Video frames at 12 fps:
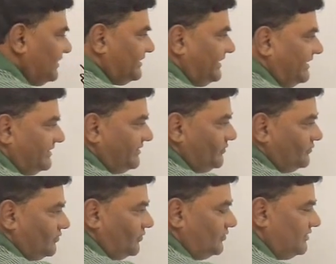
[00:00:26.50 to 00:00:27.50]
Create a
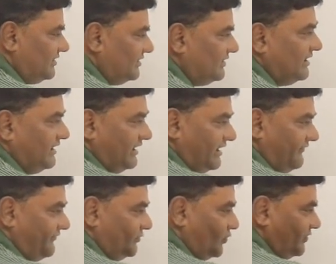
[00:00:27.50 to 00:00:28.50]
new node.
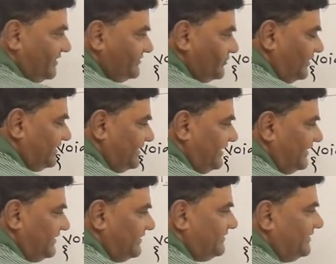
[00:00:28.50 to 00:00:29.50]
If node is not
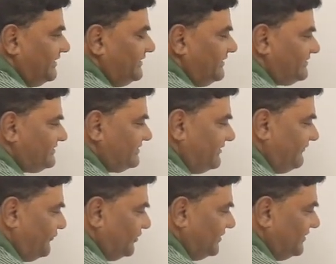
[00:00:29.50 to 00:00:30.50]
created, then it is
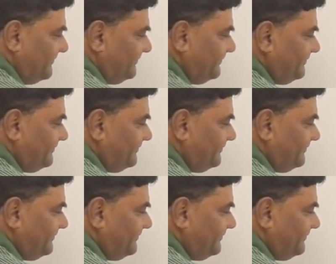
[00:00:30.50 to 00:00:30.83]
full.